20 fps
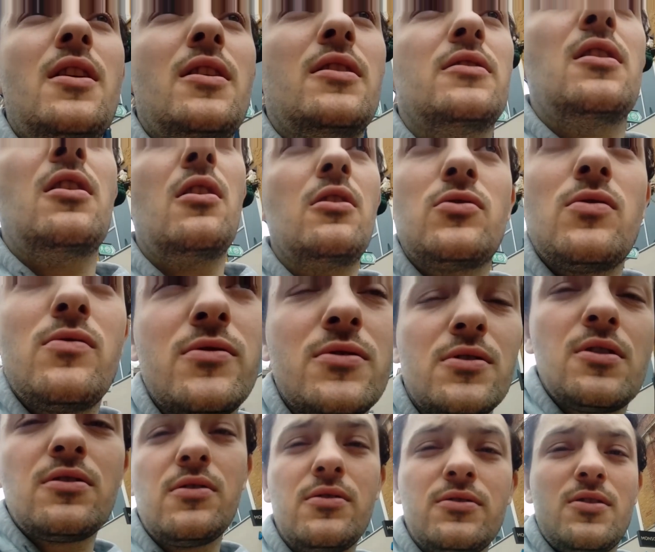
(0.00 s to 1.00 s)
yeah, I'll talk
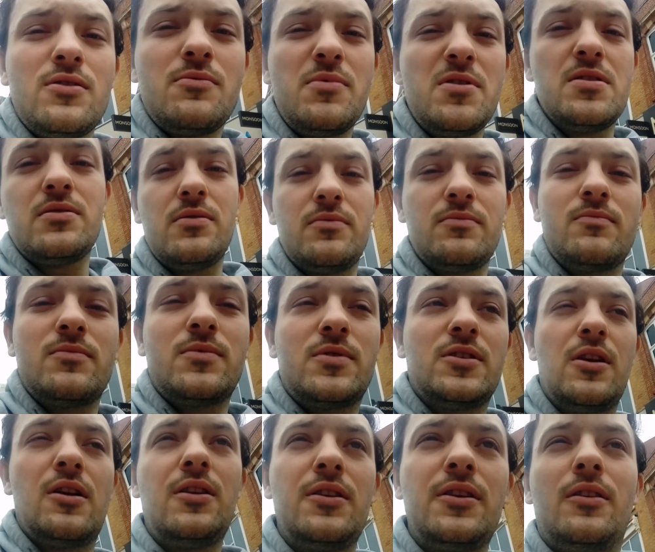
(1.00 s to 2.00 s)
to you guys in a bit.
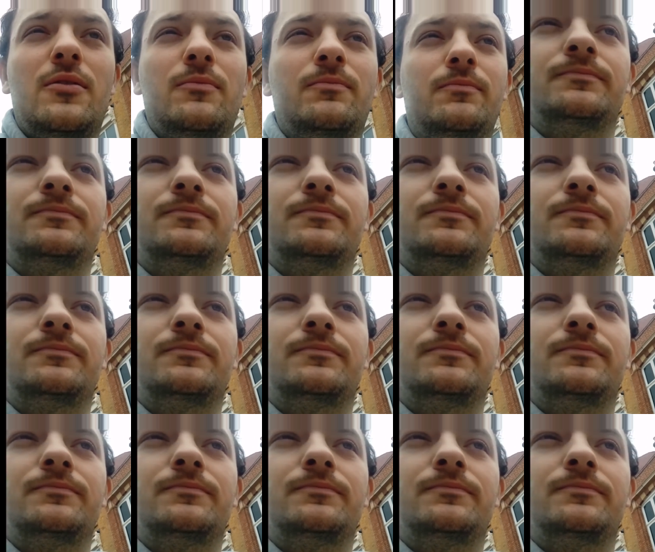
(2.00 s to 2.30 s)
ta